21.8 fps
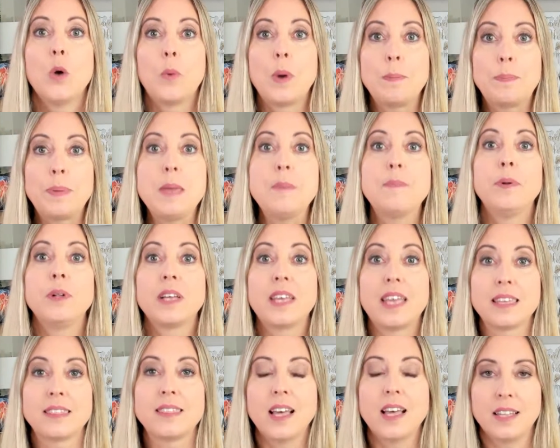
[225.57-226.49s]
When people
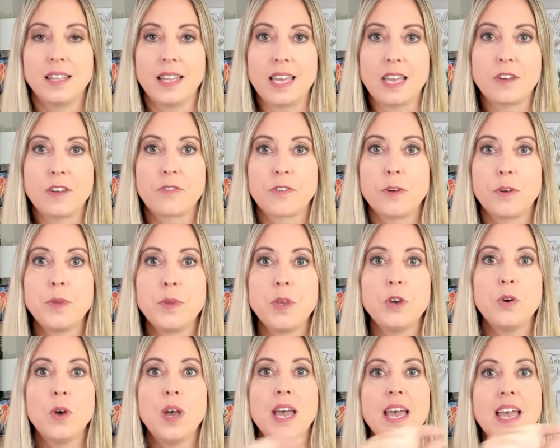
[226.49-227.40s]
get that link from
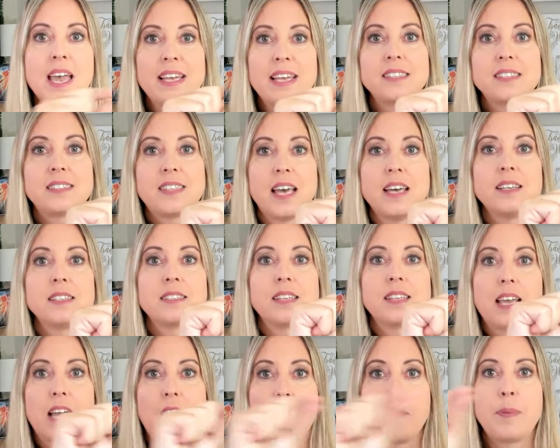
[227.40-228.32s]
you, it
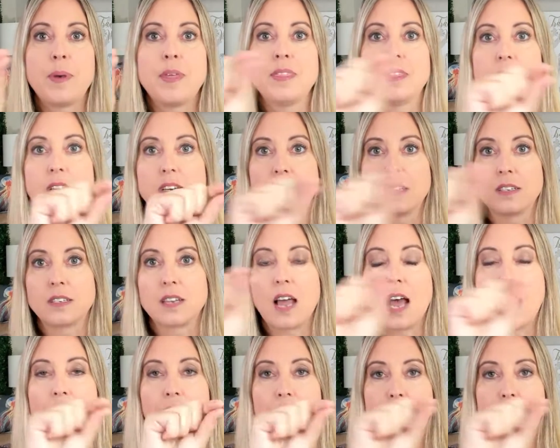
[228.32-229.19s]
says like up in the